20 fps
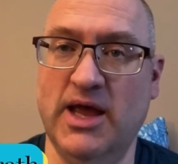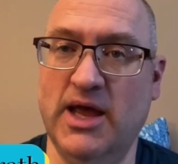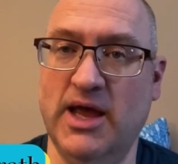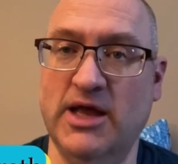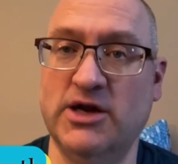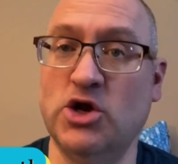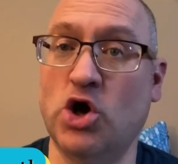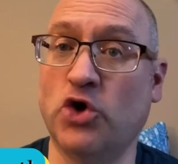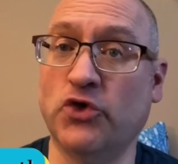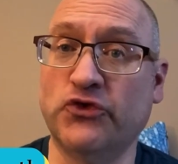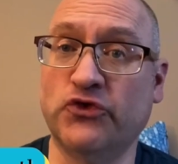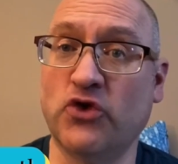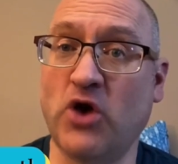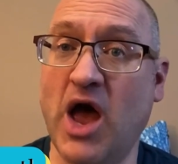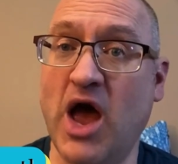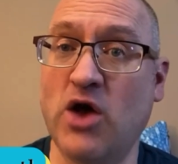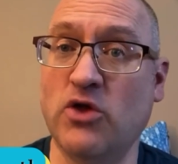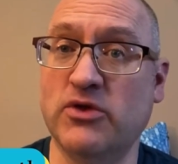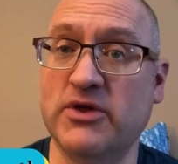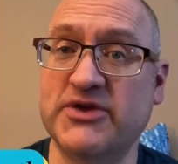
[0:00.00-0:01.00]
and also
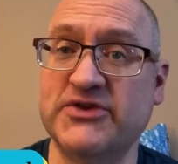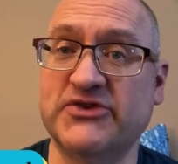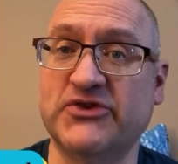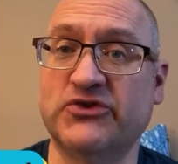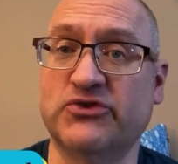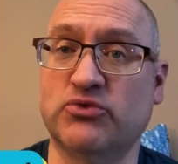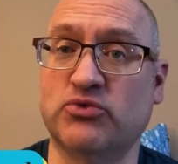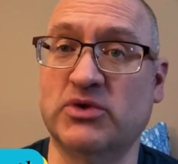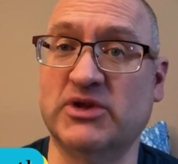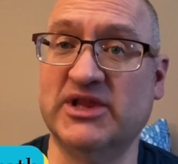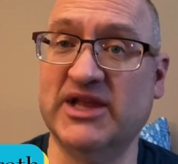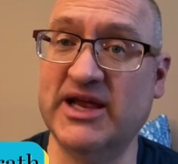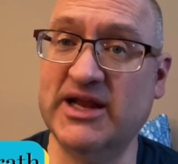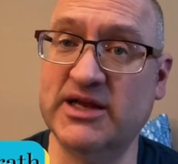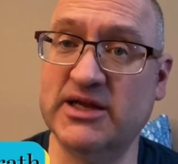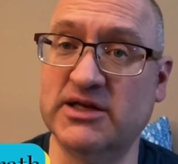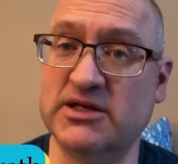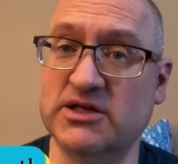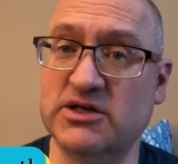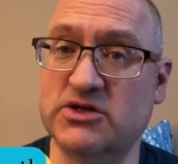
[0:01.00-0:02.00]
how this is
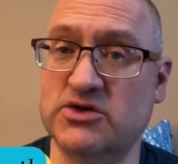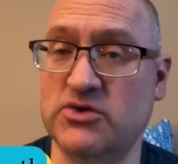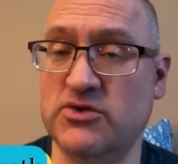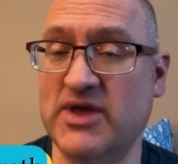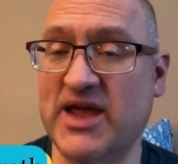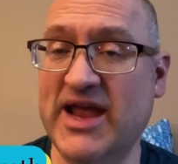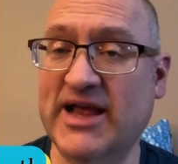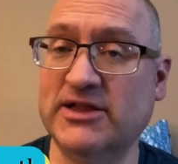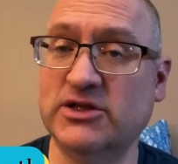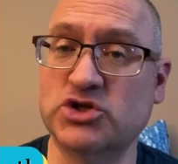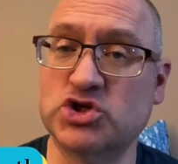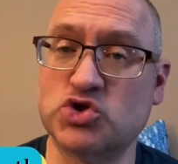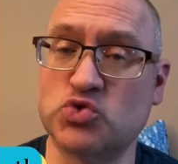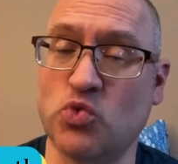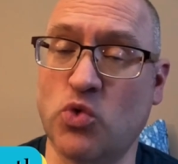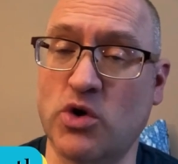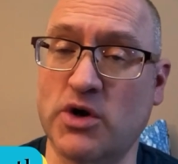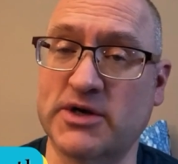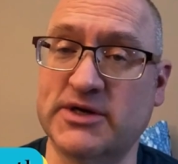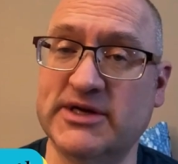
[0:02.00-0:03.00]
related to the English
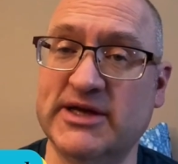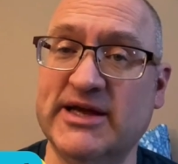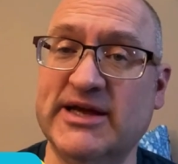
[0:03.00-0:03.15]
word